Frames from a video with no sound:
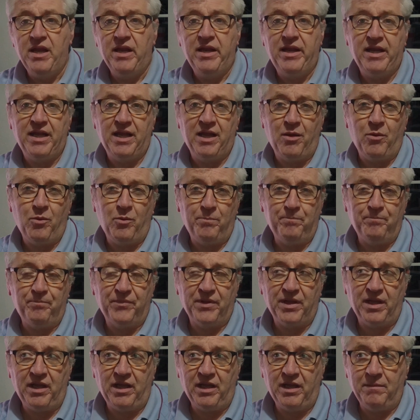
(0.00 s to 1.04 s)
Now,
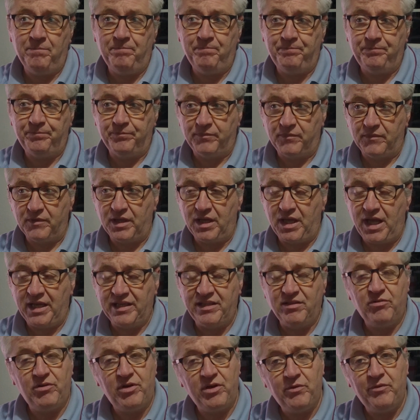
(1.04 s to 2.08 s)
I
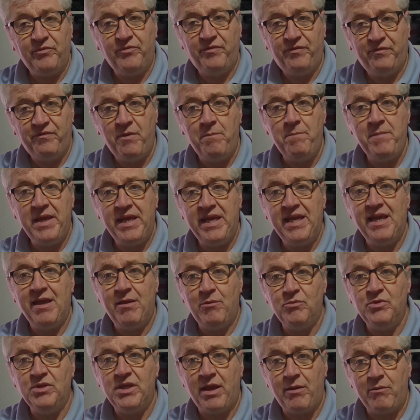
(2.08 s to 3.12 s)
don't know, for me,
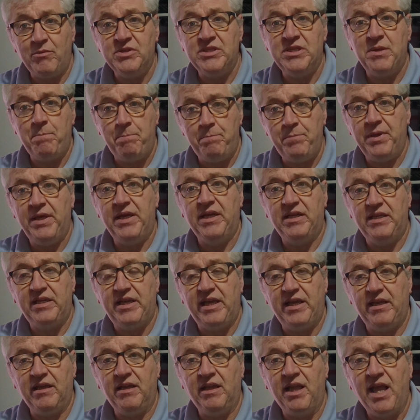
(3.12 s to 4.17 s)
it was a big
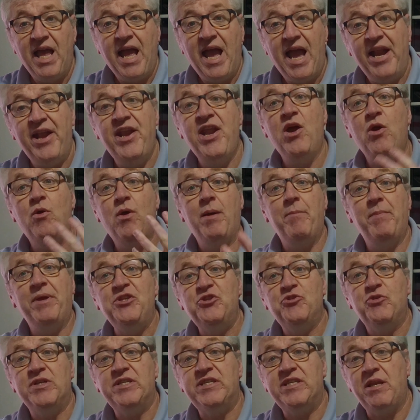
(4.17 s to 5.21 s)
deal. I know I'm
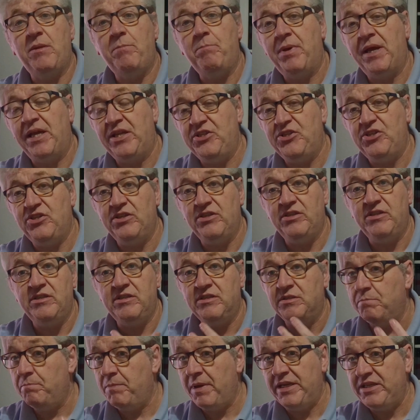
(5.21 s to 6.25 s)
interested in
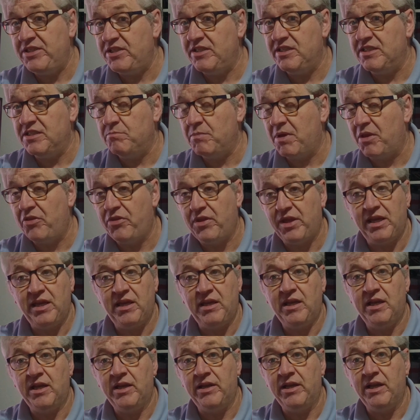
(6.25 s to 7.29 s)
pensions, and pensions are my
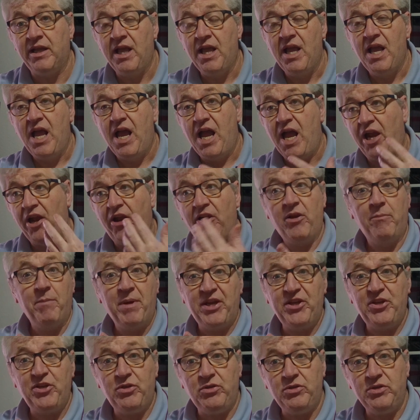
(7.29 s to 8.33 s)
thing, and a lot of
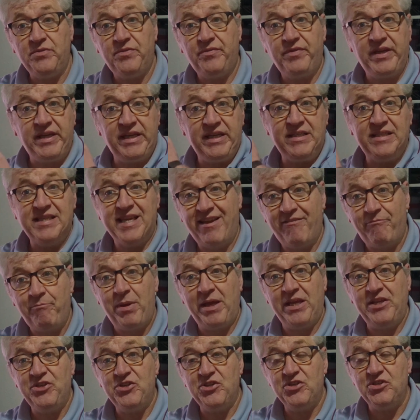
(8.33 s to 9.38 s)
my news feeds have
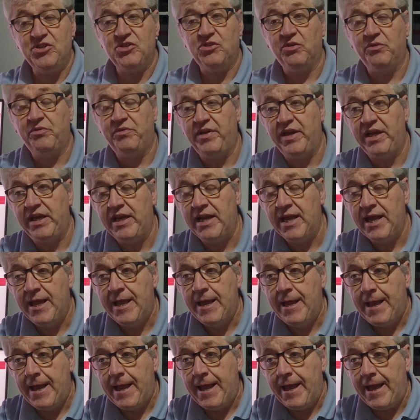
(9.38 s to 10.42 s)
pension stuff in.
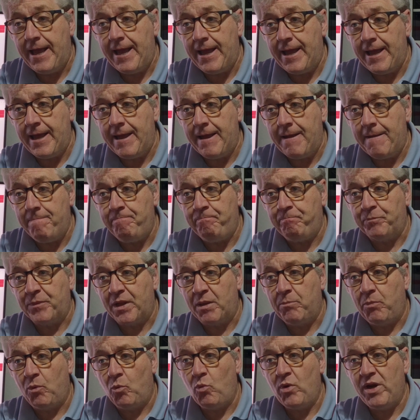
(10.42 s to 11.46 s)
But
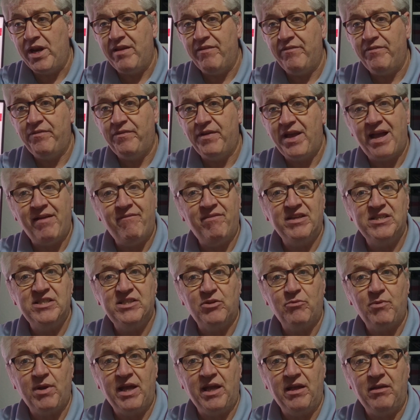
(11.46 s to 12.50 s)
when I've asked
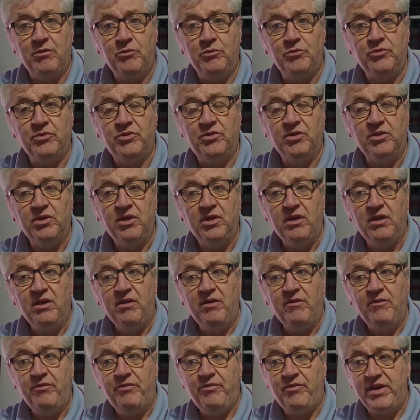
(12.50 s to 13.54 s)
around
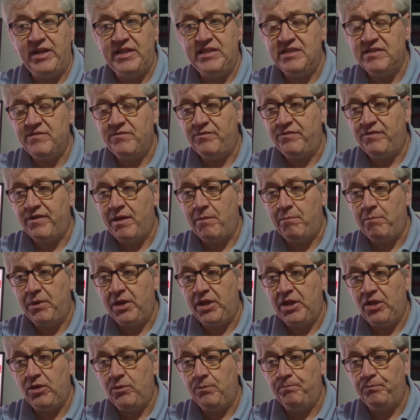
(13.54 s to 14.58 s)
friends and
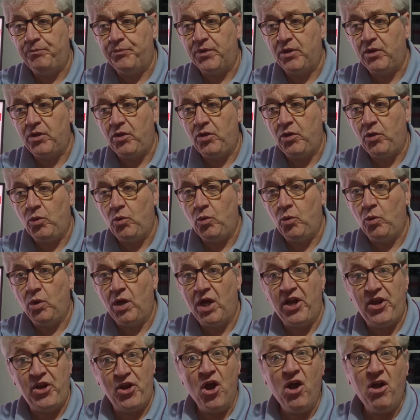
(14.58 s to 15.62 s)
family who
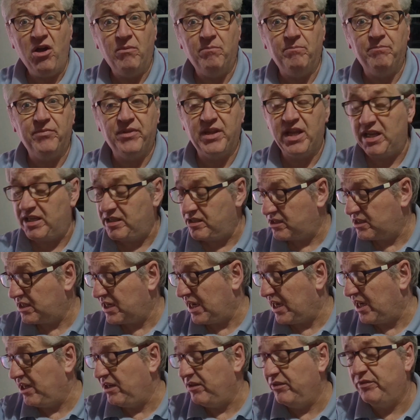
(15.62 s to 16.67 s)
are not as
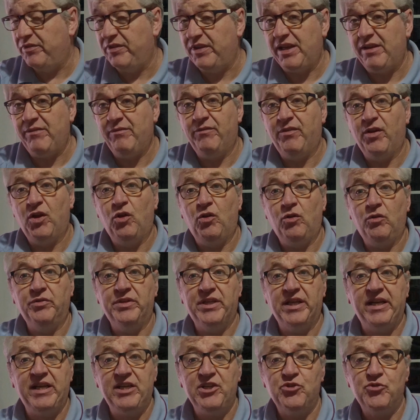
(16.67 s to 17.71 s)
kind of involved
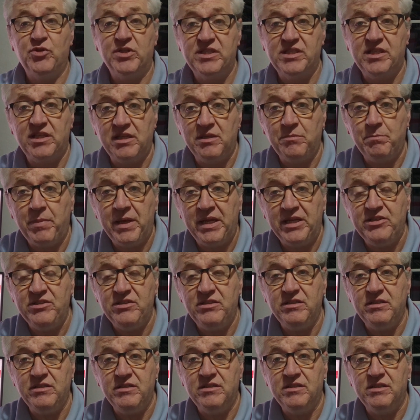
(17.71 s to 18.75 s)
and interested in
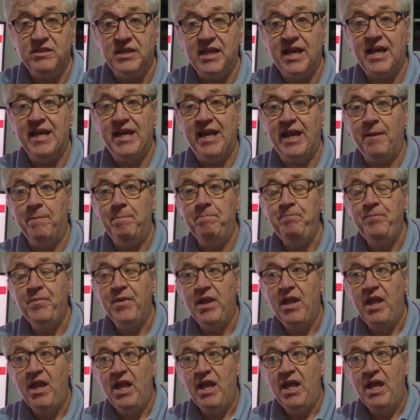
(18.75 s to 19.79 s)
pensions as I am,
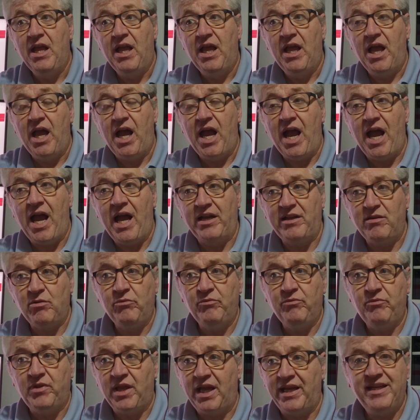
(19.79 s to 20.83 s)
I
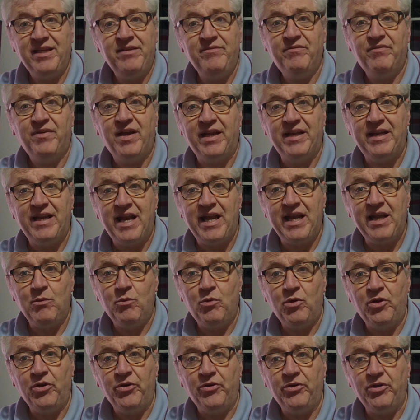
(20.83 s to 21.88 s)
didn't find
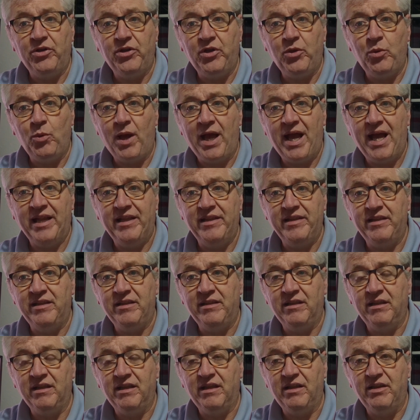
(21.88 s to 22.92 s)
anyone who
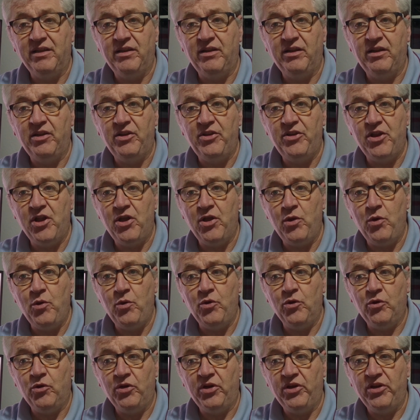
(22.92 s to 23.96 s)
hadn't known
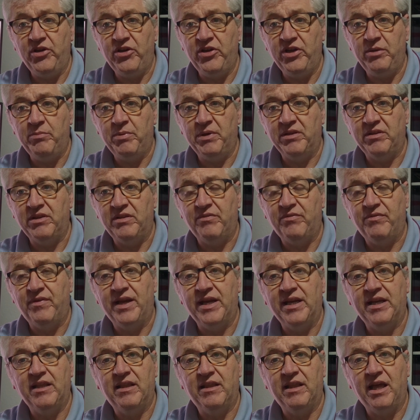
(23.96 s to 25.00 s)
or heard about the
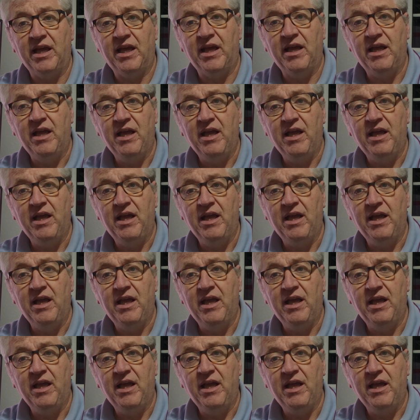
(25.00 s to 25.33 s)
fact that